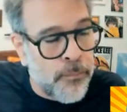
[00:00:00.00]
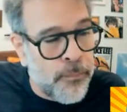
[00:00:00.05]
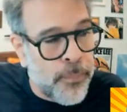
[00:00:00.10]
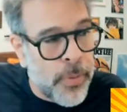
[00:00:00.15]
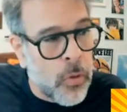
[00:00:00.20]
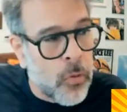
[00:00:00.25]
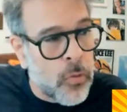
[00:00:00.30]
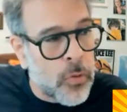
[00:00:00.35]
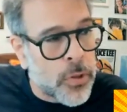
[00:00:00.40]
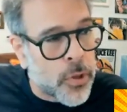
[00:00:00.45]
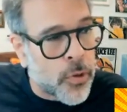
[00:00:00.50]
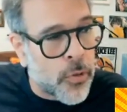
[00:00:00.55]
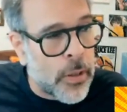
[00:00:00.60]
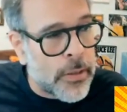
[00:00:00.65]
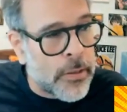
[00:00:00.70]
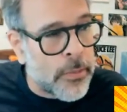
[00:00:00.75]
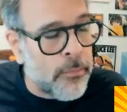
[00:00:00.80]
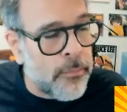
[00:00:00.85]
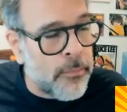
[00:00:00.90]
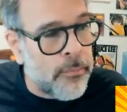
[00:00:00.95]
builds
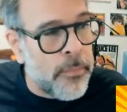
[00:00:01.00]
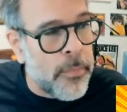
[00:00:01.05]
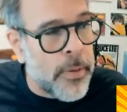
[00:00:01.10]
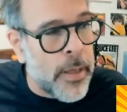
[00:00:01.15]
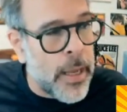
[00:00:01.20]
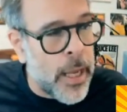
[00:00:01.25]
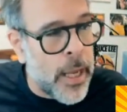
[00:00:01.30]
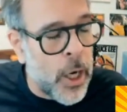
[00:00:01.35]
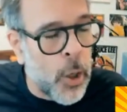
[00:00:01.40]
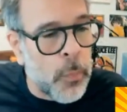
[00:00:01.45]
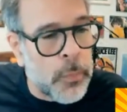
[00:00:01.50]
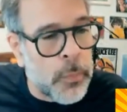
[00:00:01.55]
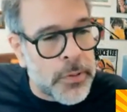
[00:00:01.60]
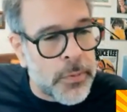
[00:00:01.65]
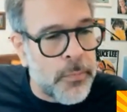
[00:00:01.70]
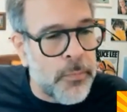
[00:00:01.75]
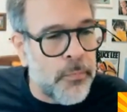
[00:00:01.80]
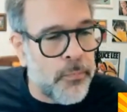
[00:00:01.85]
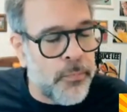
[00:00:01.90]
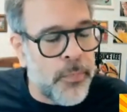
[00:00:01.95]
credit
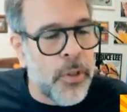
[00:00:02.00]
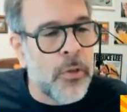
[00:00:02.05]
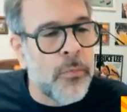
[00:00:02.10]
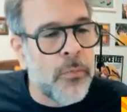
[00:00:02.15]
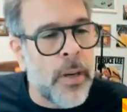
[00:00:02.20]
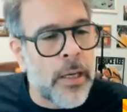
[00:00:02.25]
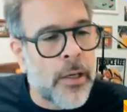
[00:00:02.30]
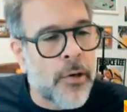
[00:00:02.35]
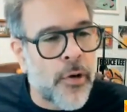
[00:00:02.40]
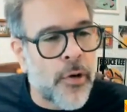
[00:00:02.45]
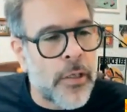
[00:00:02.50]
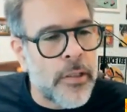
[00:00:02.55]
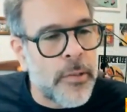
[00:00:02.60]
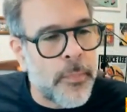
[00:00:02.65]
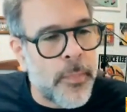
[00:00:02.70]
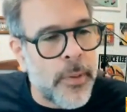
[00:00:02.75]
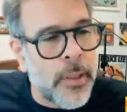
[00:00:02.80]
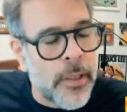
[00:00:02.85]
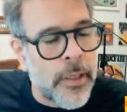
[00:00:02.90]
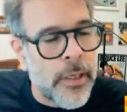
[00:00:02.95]
helps build my
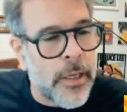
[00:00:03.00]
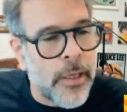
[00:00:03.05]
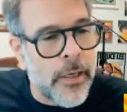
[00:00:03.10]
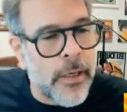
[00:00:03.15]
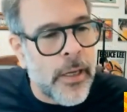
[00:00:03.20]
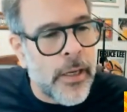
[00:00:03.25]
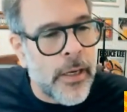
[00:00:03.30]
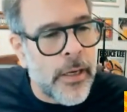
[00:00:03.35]
credibility